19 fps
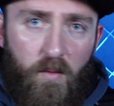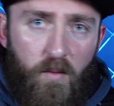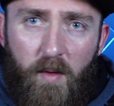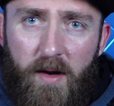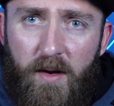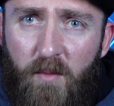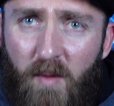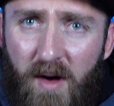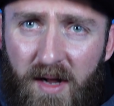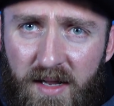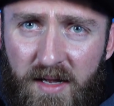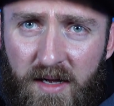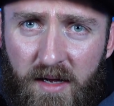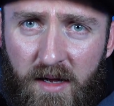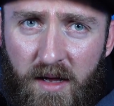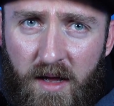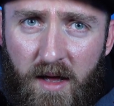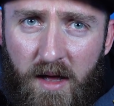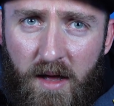Wait, what?
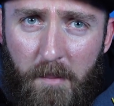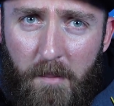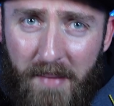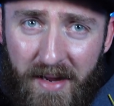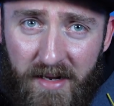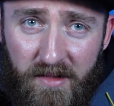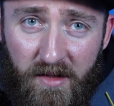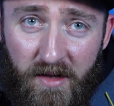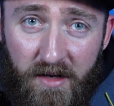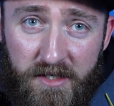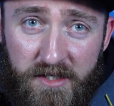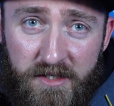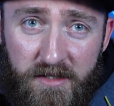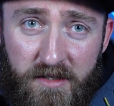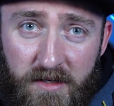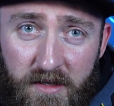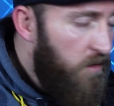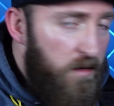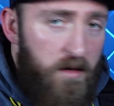Made lunch?